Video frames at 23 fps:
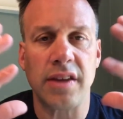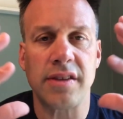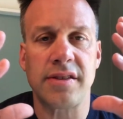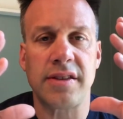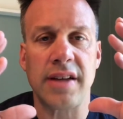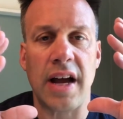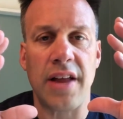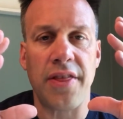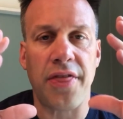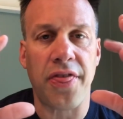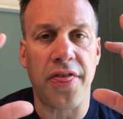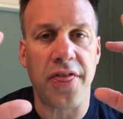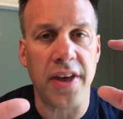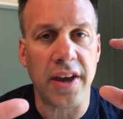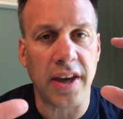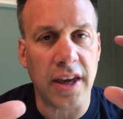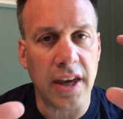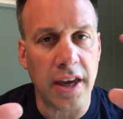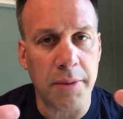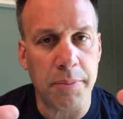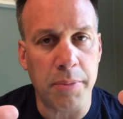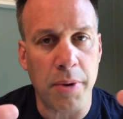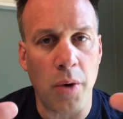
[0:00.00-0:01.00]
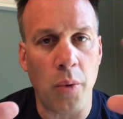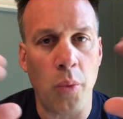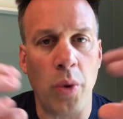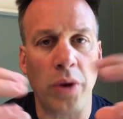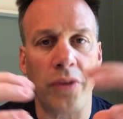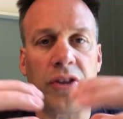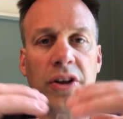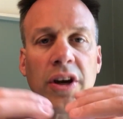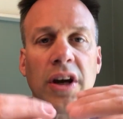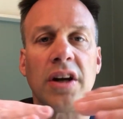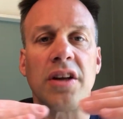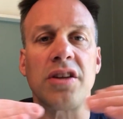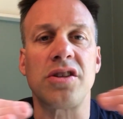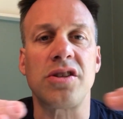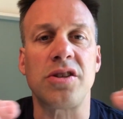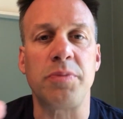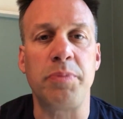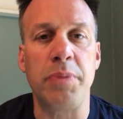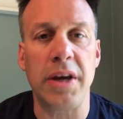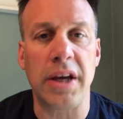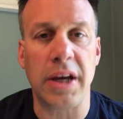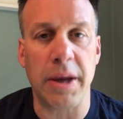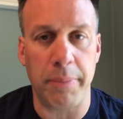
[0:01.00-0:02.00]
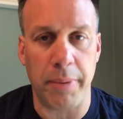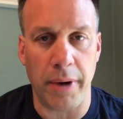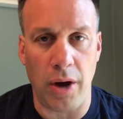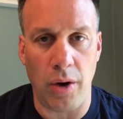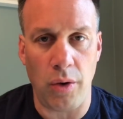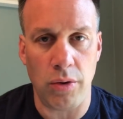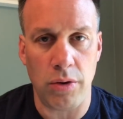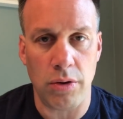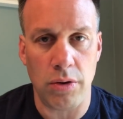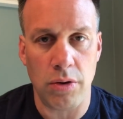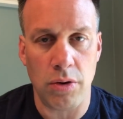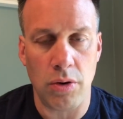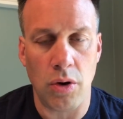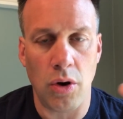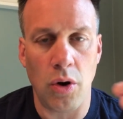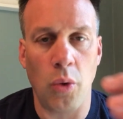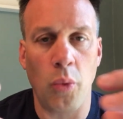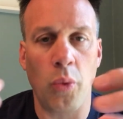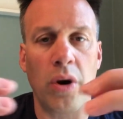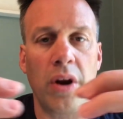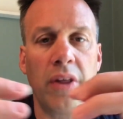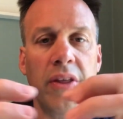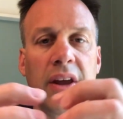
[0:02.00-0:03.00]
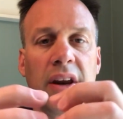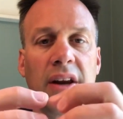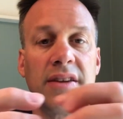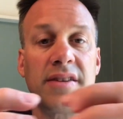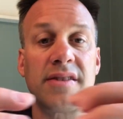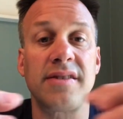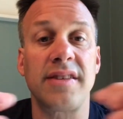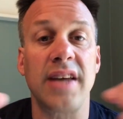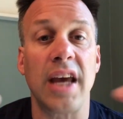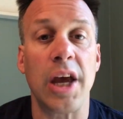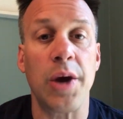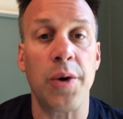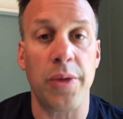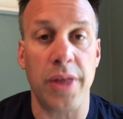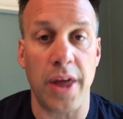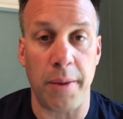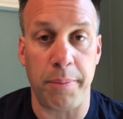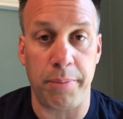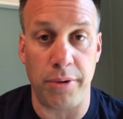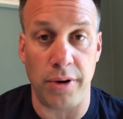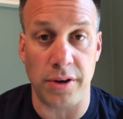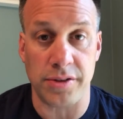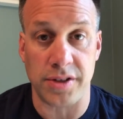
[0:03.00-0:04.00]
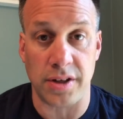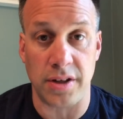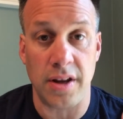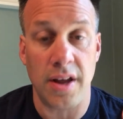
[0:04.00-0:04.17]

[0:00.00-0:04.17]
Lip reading: start thinking about what they're going to speak about or what are they going to say with that person.